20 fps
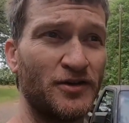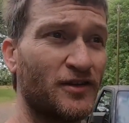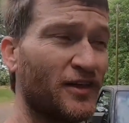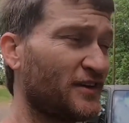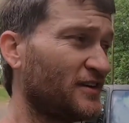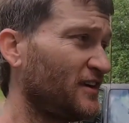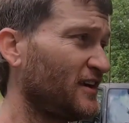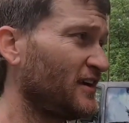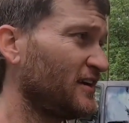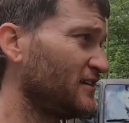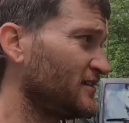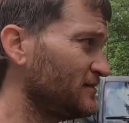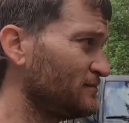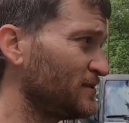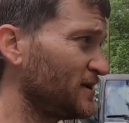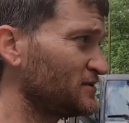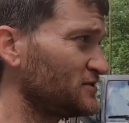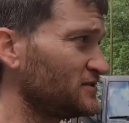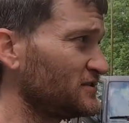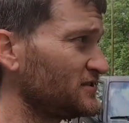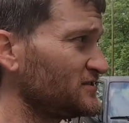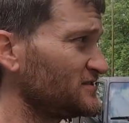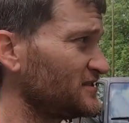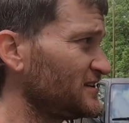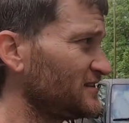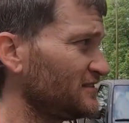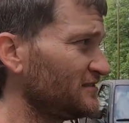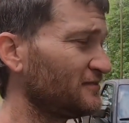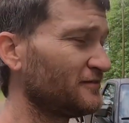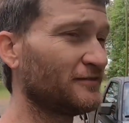You're like, yeah, Patrick does
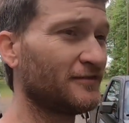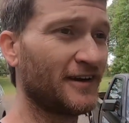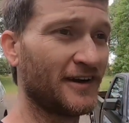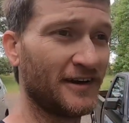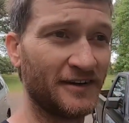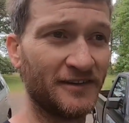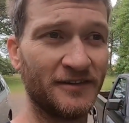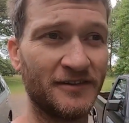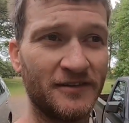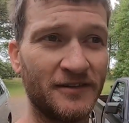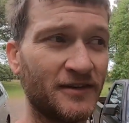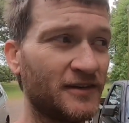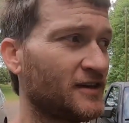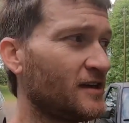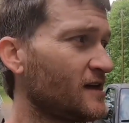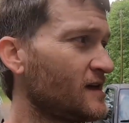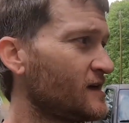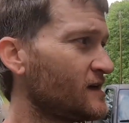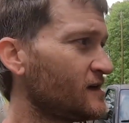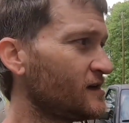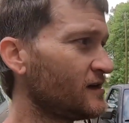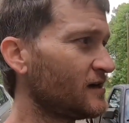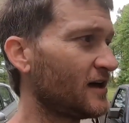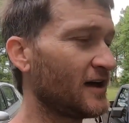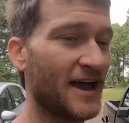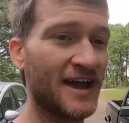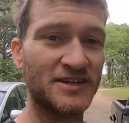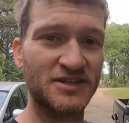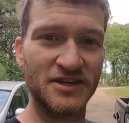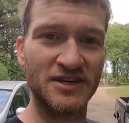that regularly.
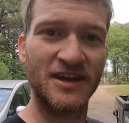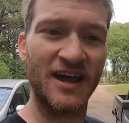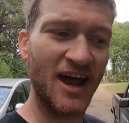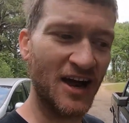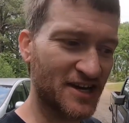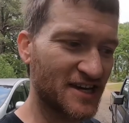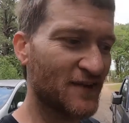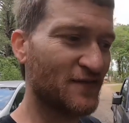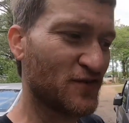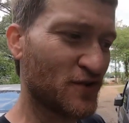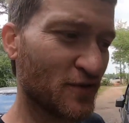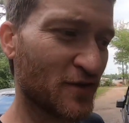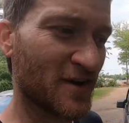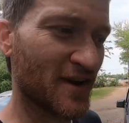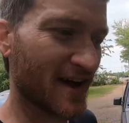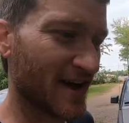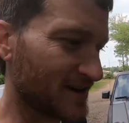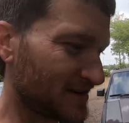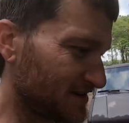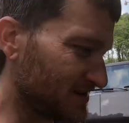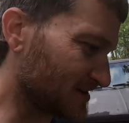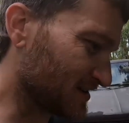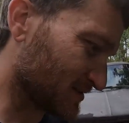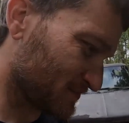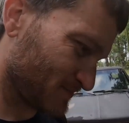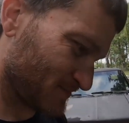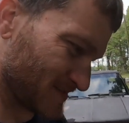Actually, I'll give you an idea.